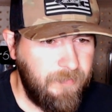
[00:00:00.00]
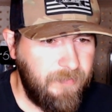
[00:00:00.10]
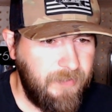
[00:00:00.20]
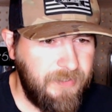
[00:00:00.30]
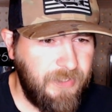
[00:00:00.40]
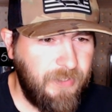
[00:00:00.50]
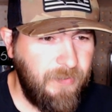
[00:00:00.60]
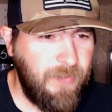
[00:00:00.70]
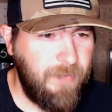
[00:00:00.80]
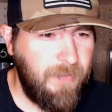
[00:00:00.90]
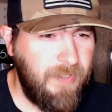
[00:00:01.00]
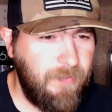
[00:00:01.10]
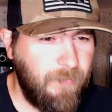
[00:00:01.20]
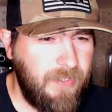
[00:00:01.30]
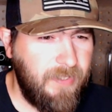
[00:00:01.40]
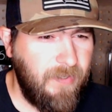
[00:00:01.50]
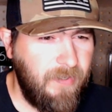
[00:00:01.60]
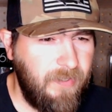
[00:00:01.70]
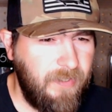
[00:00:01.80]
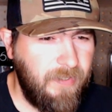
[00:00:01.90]
Is the Googan Mini
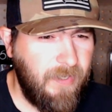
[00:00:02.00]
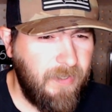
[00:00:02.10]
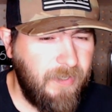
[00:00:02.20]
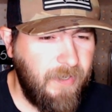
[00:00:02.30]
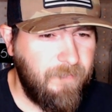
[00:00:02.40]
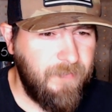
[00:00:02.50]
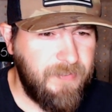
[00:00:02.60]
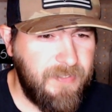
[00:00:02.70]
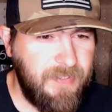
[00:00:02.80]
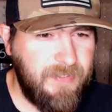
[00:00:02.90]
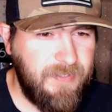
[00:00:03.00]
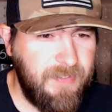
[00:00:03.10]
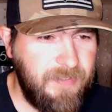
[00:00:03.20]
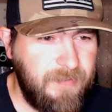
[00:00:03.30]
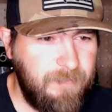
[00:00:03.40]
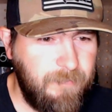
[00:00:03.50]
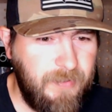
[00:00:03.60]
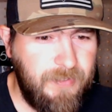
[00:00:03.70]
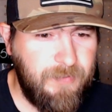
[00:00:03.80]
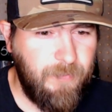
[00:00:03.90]
Recon a knockoff of the Sixth Sense
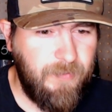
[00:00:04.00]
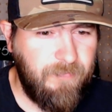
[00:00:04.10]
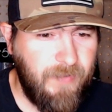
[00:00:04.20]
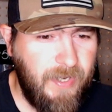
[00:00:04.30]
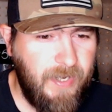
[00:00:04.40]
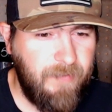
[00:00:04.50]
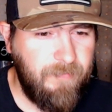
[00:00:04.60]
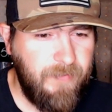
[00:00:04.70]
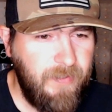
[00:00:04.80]
Mini twenty-five?